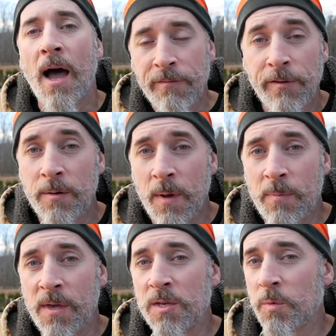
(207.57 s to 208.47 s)
I feed my
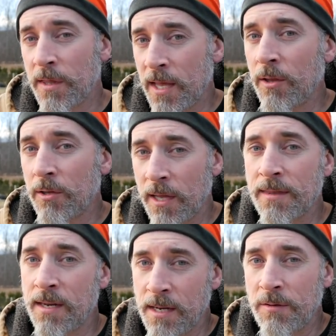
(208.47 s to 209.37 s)
bees when they look like
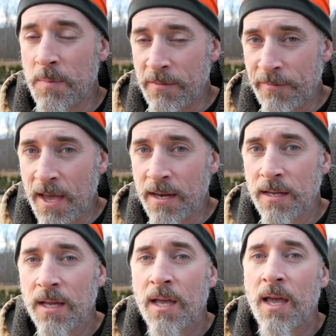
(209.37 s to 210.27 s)
they need to be
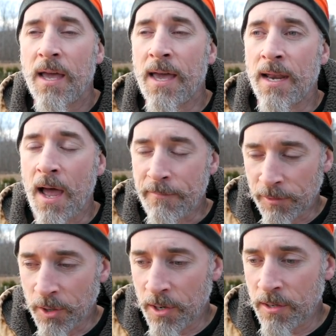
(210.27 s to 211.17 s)
fed, and I've
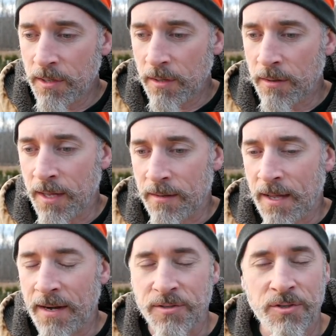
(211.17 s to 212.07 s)
learned that
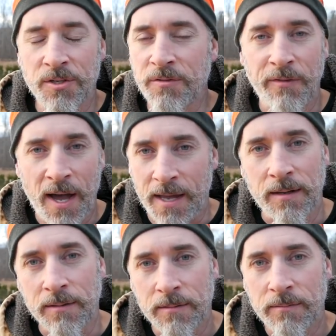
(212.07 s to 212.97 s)
that is just fine.
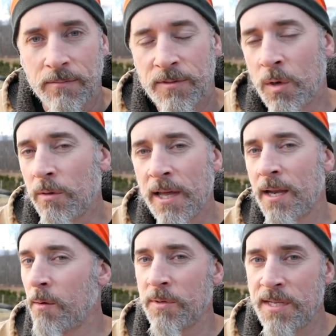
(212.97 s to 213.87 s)
Don't let
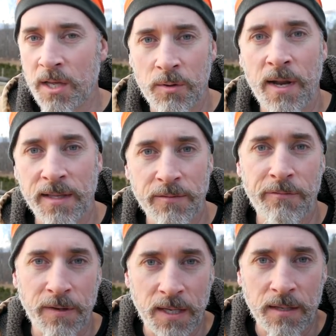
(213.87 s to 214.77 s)
anyone tell you not to
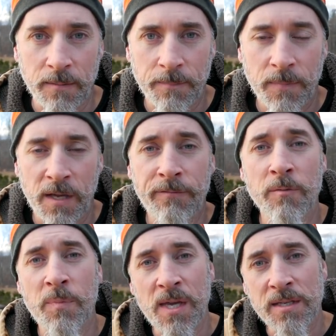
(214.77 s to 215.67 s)
feed. If
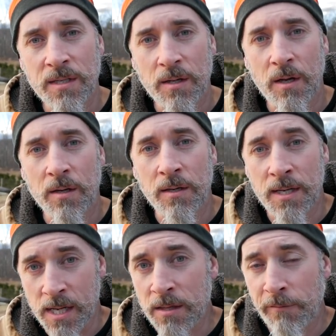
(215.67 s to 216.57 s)
your bees
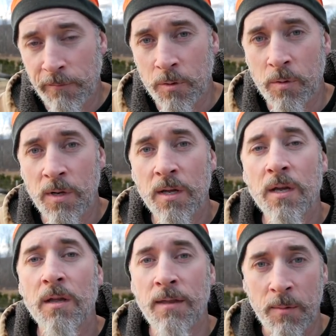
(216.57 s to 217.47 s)
need the food,
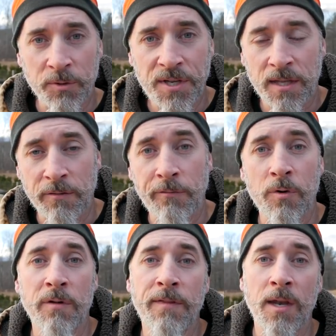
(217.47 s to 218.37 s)
they will take the
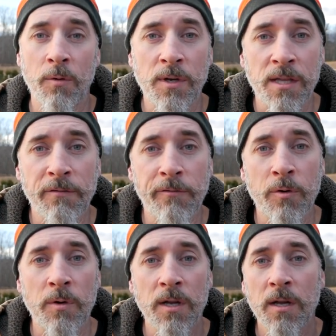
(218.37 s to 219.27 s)
food. If they don't need the
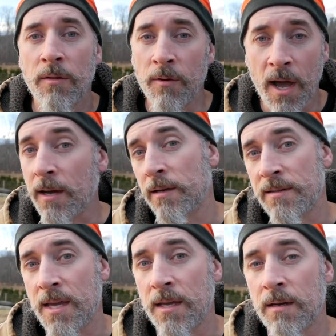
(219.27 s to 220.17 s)
food, they're not going
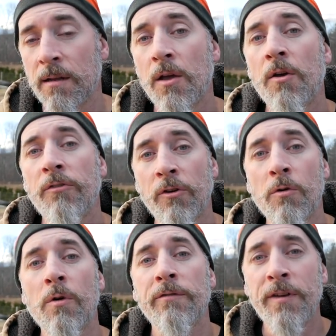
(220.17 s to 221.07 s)
to take it.
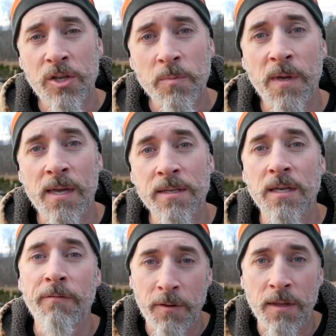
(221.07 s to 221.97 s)
So feed your bees
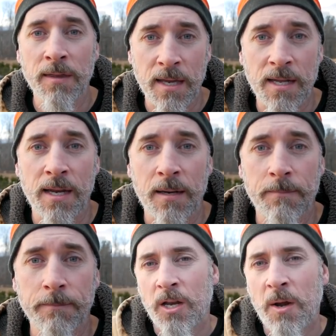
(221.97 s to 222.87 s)
if you think they need it.
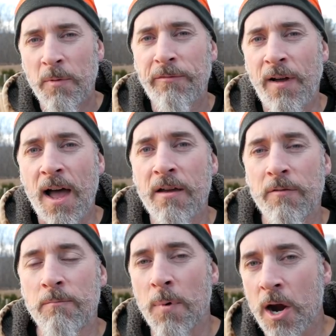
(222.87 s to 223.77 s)
Number
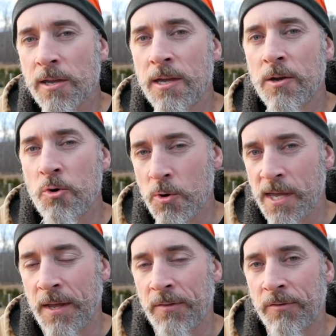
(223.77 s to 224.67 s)
five, marking
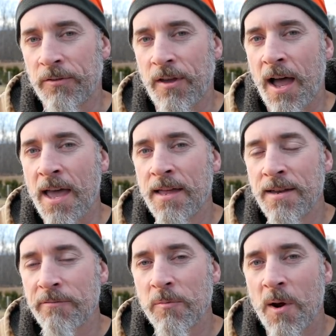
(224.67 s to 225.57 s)
queens. I had
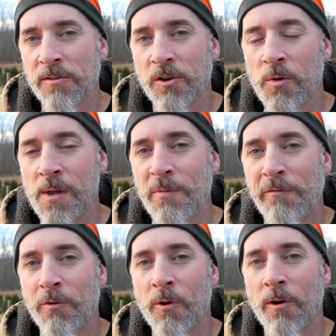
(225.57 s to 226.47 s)
never marked a queen
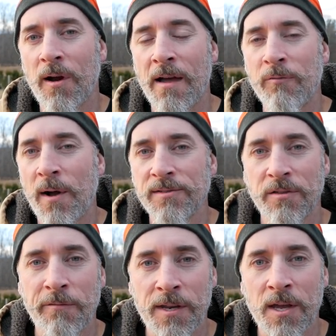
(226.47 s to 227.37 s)
before. I've watched
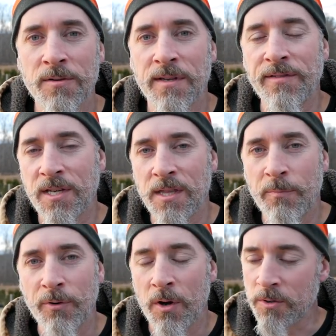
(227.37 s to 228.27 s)
the videos, I've seen the
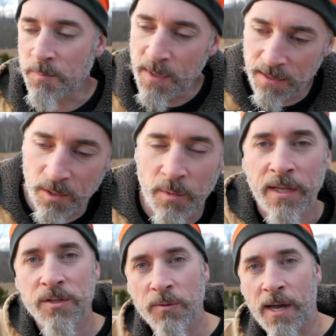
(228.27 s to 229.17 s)
pros pick the
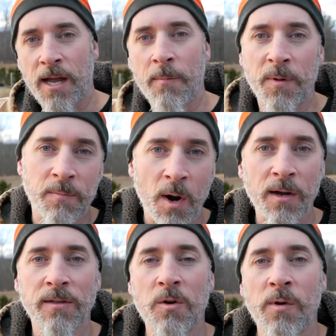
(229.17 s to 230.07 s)
queens right up and
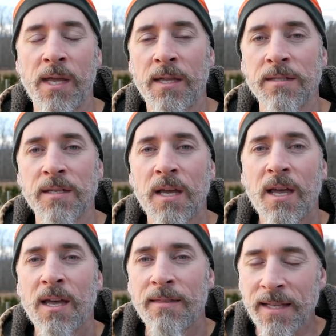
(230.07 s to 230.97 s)
mark the queens.
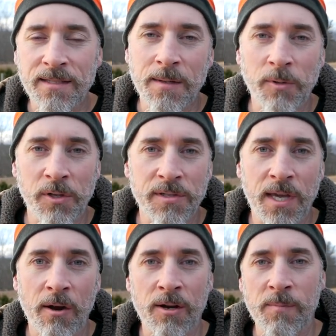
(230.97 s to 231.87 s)
That seemed a little scary to